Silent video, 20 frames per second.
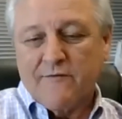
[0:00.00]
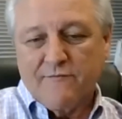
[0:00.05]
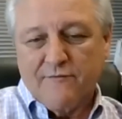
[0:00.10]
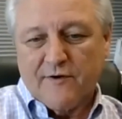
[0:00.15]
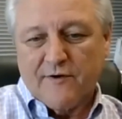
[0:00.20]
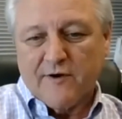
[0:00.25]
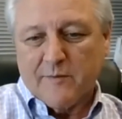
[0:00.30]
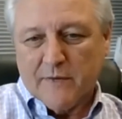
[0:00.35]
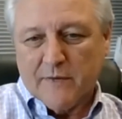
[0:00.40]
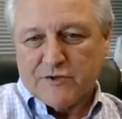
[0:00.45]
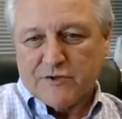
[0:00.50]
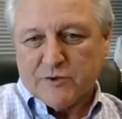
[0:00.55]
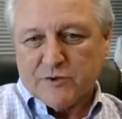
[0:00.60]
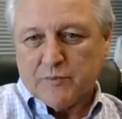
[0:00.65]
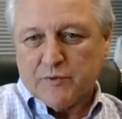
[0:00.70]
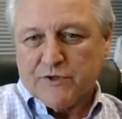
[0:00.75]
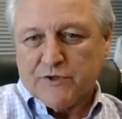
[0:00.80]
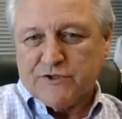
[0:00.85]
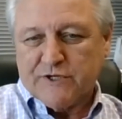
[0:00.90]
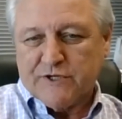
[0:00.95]
Very much
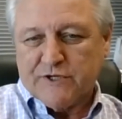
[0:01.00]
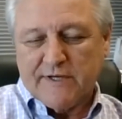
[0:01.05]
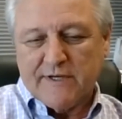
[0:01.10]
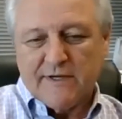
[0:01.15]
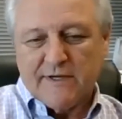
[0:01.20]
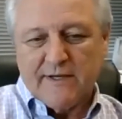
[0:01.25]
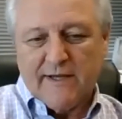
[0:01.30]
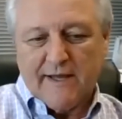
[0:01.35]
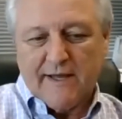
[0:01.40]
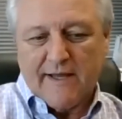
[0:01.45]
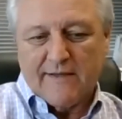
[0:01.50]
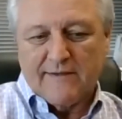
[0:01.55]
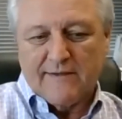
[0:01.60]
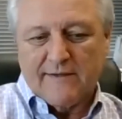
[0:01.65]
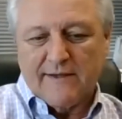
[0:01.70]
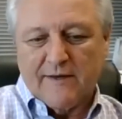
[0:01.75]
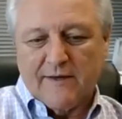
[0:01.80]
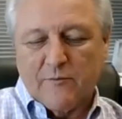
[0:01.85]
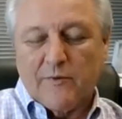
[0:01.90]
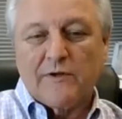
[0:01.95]
appreciated, and
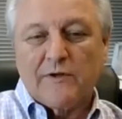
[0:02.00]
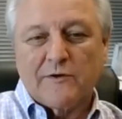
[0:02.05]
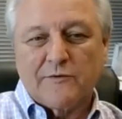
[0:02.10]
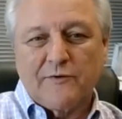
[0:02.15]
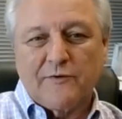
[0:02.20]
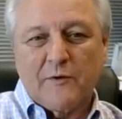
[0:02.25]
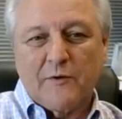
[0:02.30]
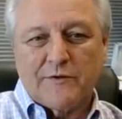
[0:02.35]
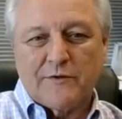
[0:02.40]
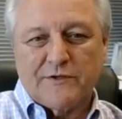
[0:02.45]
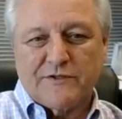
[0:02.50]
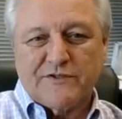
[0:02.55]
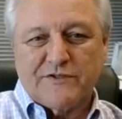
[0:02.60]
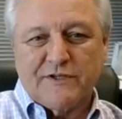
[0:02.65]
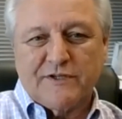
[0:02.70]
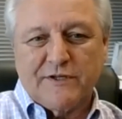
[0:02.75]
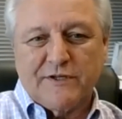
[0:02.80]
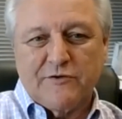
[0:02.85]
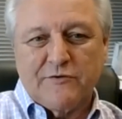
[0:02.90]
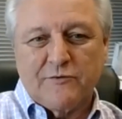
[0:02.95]
we look forward to
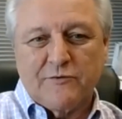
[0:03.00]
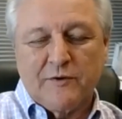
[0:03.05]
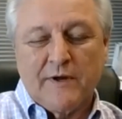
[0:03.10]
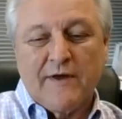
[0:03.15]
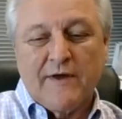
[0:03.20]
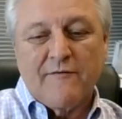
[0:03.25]
seeing you